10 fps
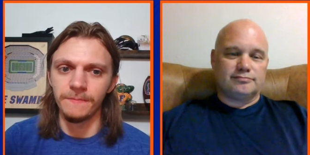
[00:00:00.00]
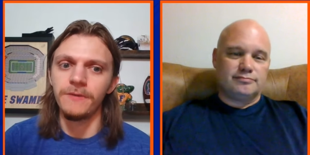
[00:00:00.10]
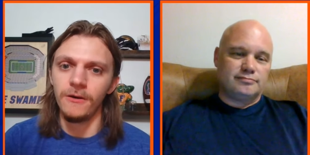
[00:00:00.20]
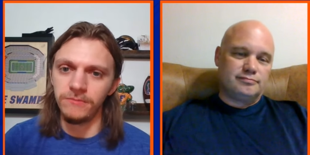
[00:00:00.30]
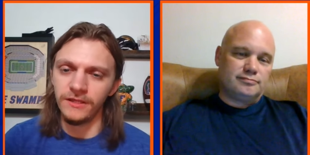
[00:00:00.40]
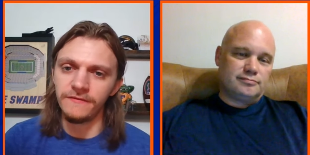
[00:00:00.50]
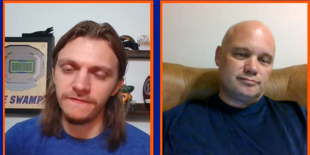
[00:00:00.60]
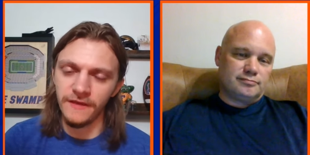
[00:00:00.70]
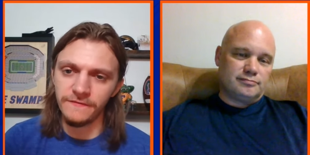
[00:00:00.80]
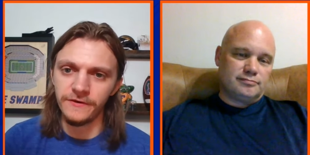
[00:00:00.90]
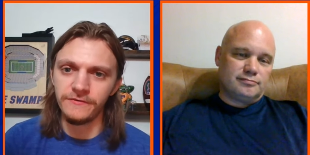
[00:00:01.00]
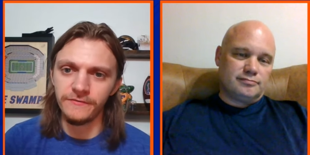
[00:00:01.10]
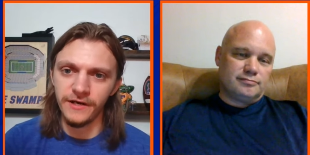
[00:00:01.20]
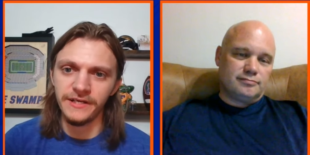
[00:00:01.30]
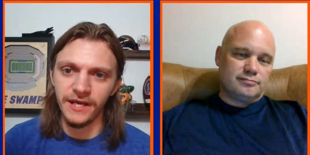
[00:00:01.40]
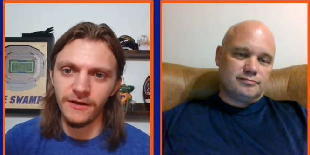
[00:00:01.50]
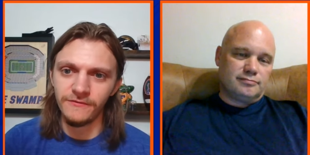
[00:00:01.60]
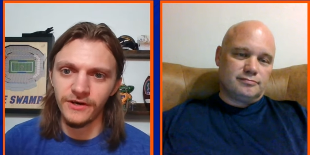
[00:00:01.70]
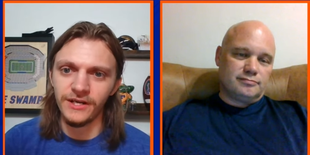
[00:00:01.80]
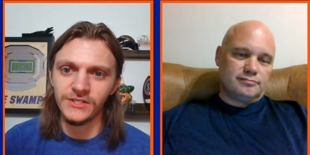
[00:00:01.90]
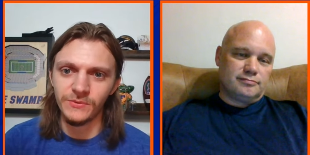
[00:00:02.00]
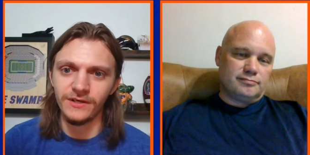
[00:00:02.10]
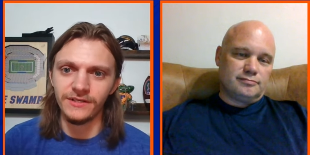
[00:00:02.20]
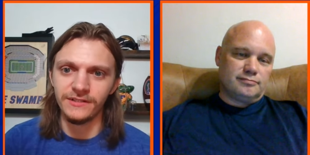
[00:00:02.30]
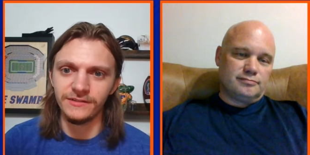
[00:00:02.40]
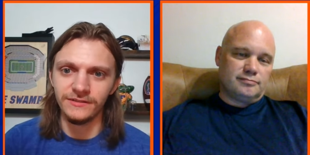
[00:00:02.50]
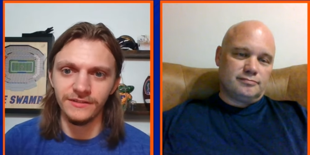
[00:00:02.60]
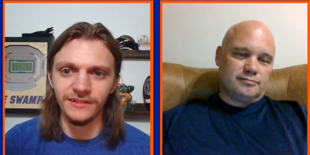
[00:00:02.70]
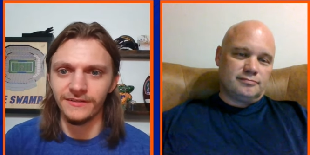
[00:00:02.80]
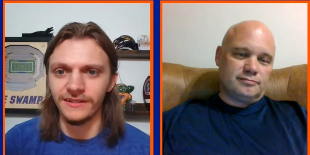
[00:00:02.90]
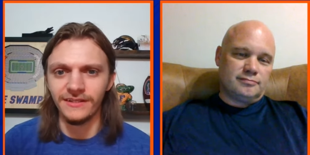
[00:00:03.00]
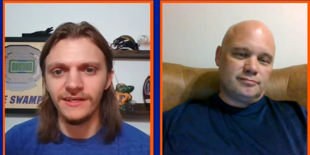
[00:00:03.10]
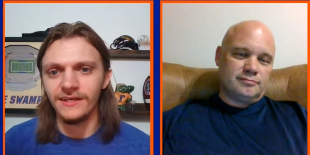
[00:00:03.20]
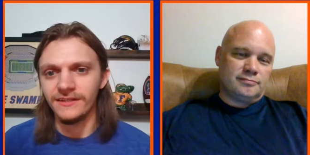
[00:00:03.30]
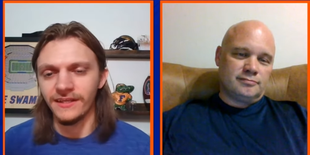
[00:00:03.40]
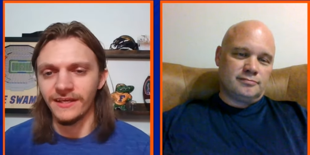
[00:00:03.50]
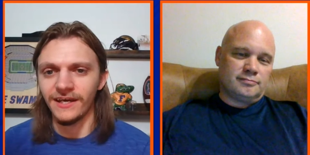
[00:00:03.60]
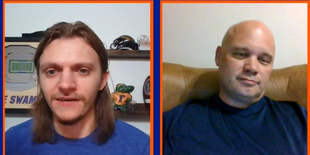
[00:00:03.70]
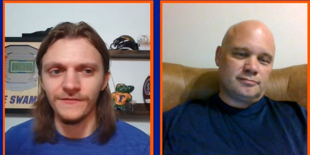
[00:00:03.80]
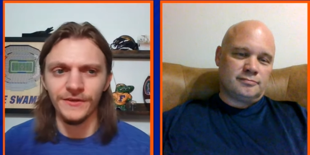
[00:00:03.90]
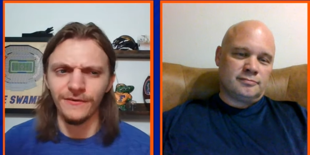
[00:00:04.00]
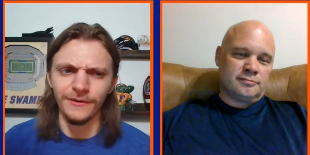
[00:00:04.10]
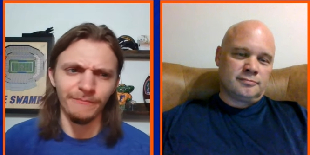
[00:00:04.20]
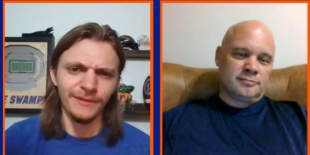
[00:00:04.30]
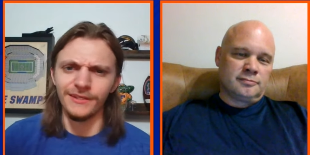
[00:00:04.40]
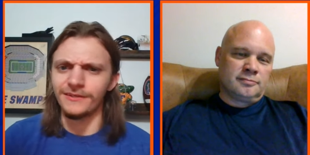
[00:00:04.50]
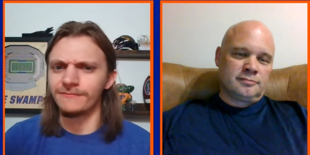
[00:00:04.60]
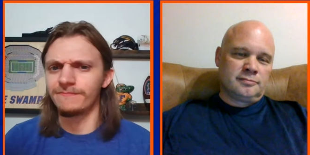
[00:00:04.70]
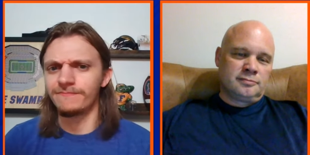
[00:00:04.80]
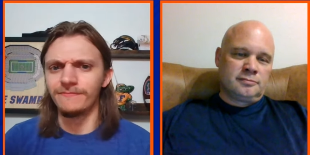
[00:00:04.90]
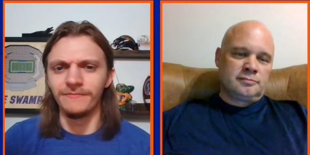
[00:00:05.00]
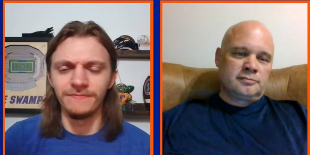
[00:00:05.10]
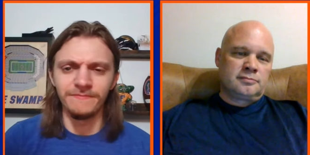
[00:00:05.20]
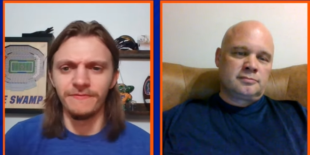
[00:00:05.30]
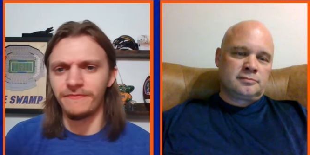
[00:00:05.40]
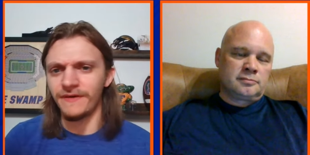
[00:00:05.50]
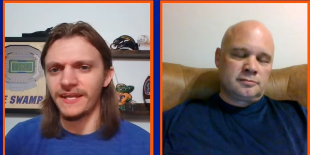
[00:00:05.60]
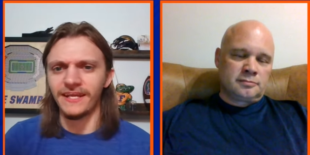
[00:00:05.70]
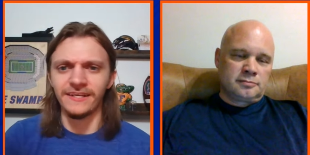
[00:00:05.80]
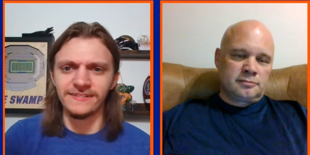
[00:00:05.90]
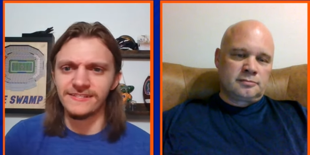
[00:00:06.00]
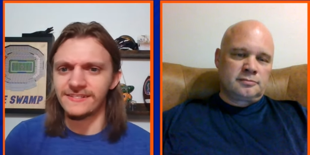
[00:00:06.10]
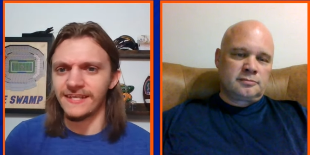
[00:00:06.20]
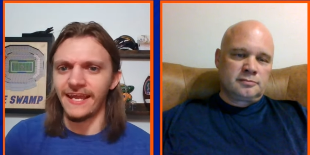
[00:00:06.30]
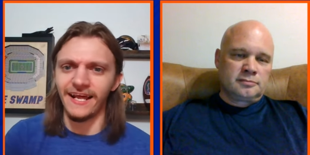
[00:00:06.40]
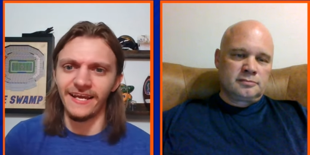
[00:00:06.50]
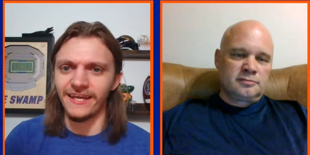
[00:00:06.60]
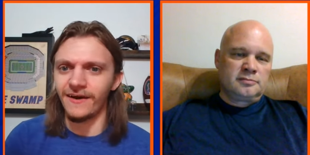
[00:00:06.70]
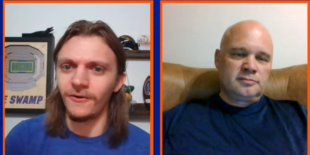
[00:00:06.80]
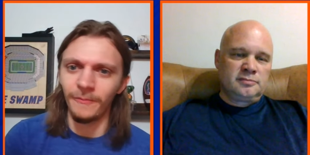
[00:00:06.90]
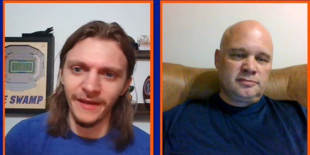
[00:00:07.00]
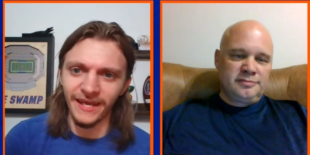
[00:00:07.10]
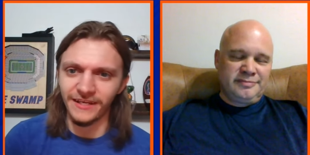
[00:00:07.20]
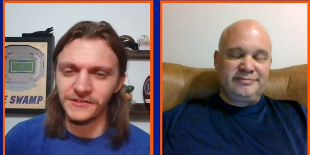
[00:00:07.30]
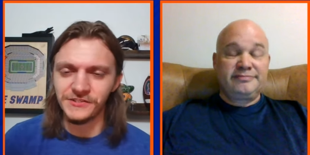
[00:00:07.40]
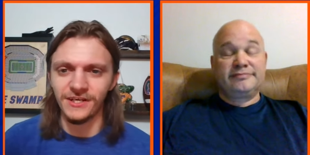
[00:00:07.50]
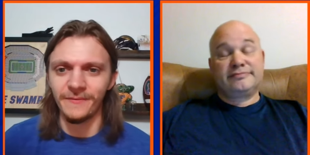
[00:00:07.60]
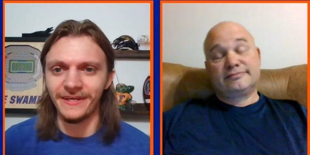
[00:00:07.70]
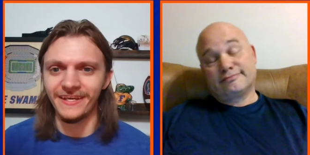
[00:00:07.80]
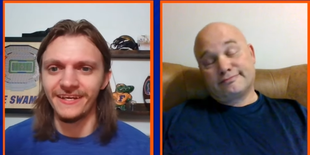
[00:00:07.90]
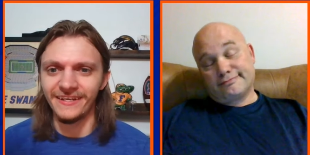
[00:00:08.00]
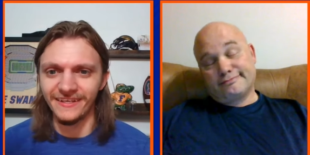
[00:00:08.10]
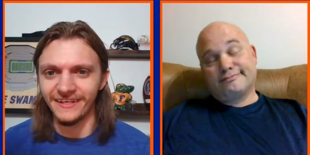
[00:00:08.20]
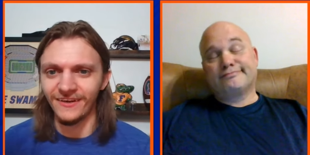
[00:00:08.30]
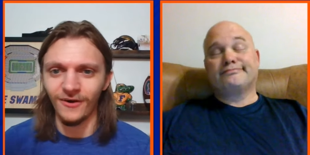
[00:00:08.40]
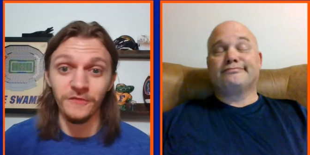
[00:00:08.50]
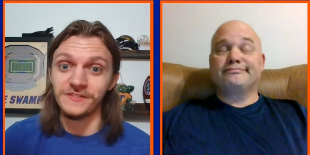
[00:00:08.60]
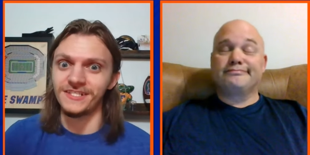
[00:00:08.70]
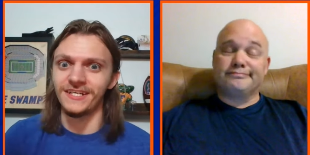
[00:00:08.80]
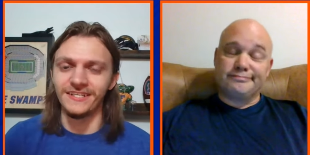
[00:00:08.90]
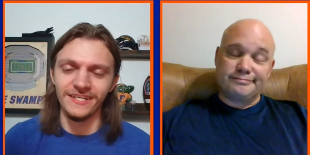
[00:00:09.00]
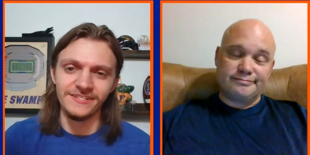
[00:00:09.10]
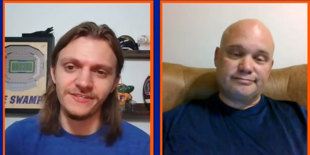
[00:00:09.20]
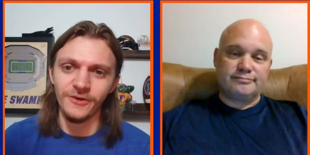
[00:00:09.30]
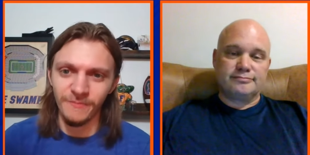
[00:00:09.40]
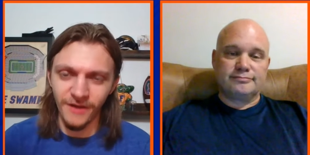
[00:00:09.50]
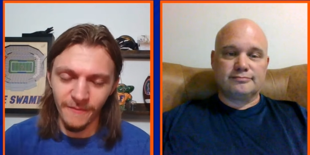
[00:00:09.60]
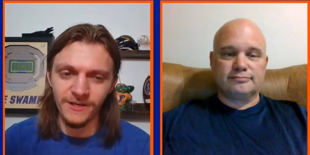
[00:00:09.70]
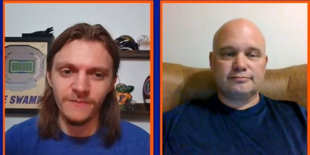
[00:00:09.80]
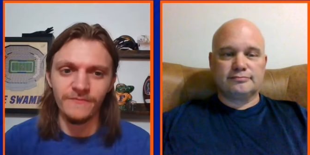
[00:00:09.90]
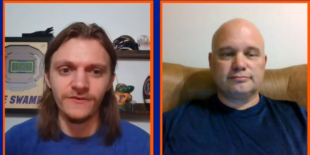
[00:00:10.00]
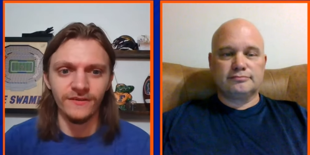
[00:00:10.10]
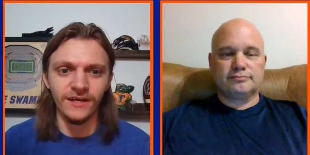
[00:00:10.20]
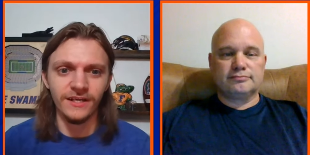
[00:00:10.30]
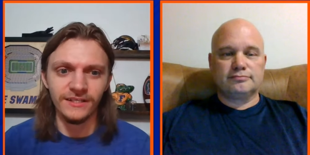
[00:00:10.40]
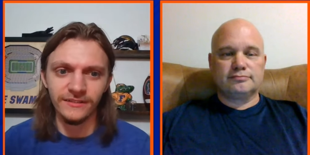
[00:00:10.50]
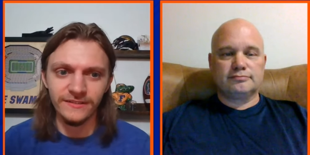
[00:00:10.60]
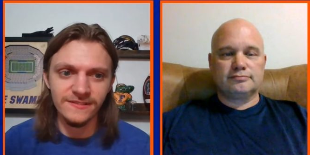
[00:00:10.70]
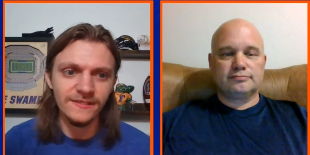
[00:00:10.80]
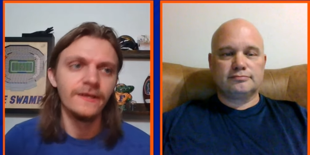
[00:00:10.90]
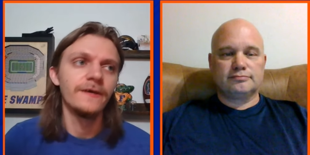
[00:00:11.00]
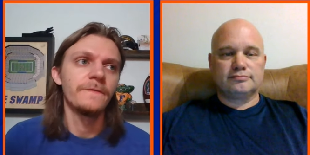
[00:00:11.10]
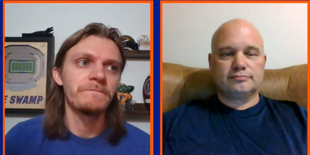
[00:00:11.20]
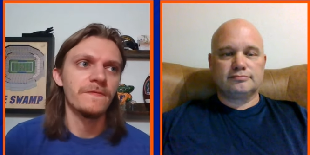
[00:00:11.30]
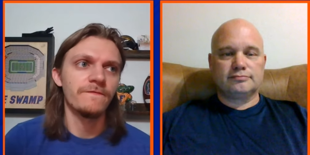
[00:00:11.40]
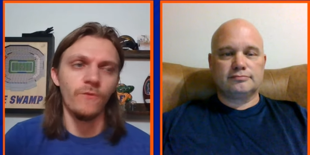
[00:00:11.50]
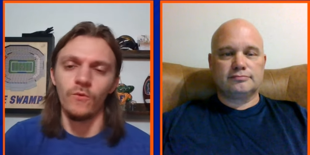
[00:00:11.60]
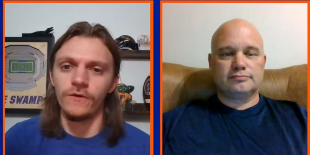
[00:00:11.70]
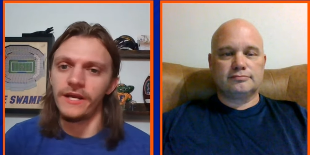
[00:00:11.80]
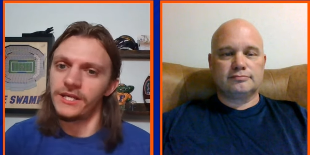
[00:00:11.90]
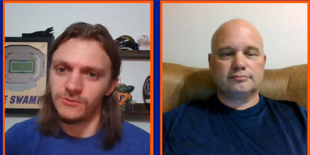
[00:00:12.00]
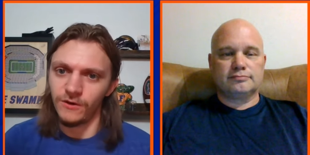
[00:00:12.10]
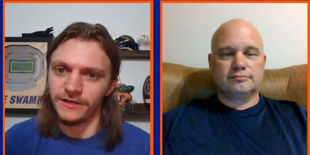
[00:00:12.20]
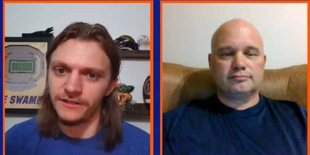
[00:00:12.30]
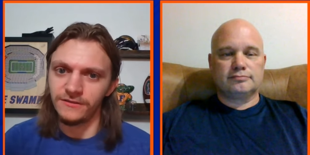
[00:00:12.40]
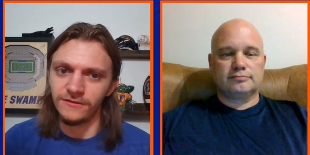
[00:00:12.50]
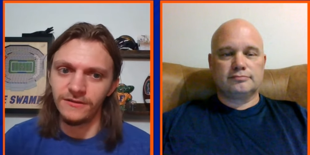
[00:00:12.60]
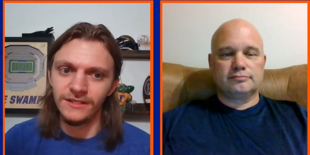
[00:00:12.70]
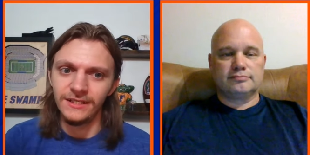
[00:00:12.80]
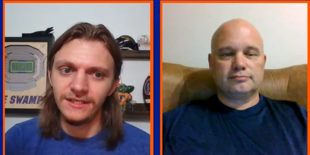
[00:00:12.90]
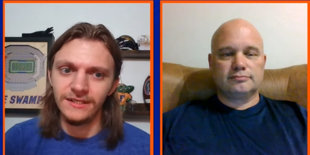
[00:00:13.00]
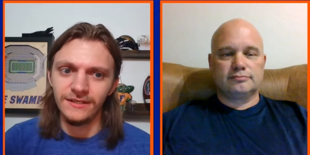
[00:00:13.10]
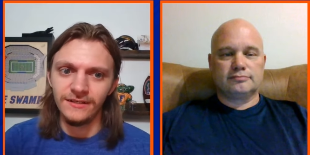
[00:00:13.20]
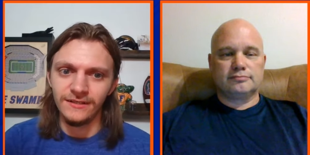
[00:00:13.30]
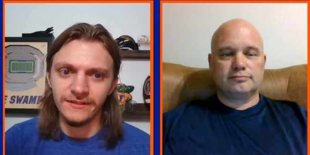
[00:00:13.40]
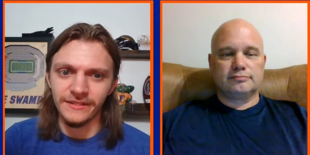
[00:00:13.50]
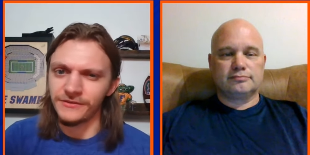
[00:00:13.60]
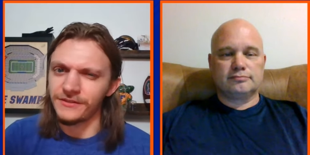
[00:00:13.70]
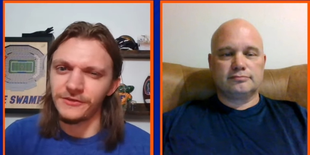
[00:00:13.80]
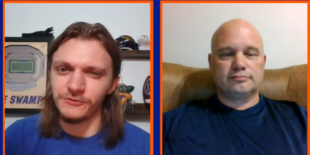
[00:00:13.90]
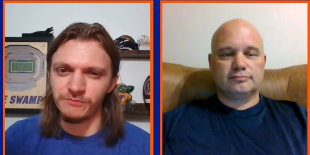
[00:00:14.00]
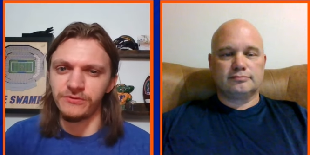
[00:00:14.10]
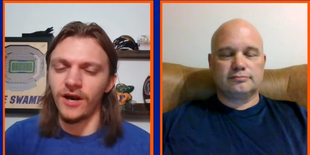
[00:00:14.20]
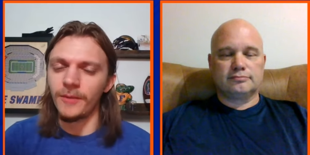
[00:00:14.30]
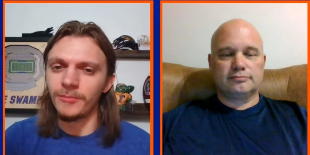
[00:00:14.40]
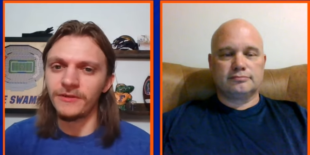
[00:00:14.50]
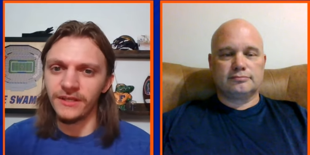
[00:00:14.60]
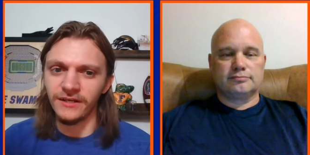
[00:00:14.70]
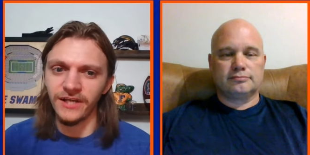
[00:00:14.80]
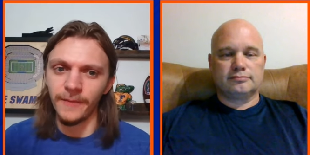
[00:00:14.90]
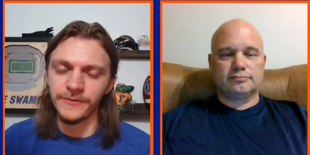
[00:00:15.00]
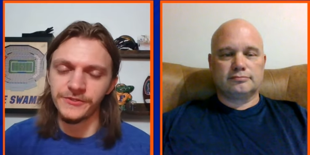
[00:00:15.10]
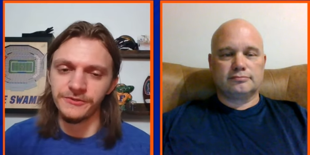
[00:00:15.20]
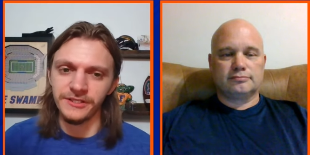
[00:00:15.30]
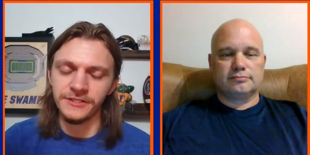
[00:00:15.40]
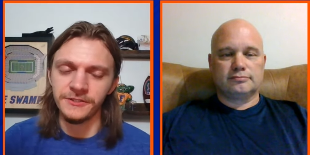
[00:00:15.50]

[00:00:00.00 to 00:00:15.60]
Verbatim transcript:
Speaker 1: the public favorite right now for Antwann Hill. You know, that they, they have their like big FedEx NIL package coming in, and all of a sudden they started popping up for a lot of kids. For Antwann Hill, there there's probably an opportunity